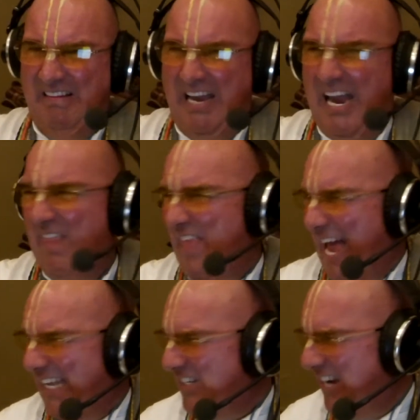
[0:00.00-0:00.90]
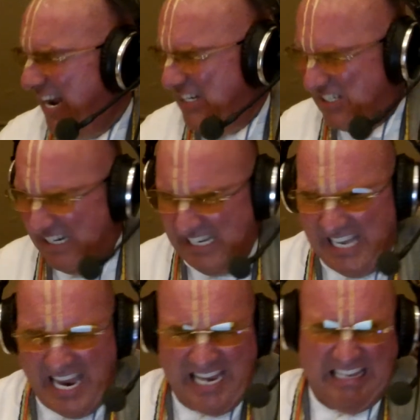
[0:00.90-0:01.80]
and that tasted
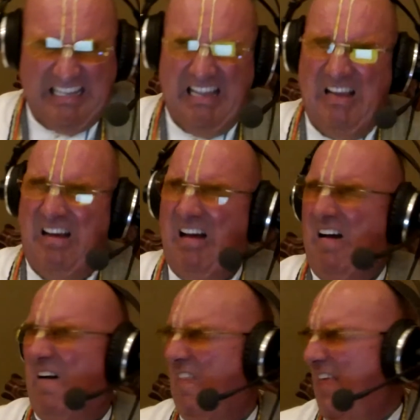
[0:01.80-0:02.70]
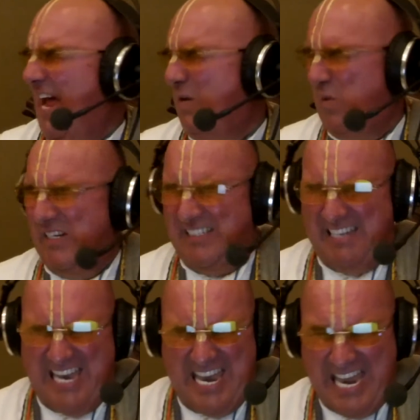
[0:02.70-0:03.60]
like, oh, that was
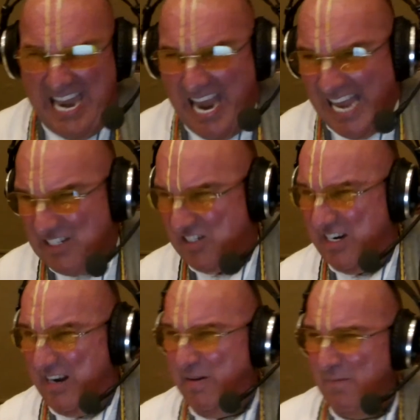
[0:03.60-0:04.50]
nasty.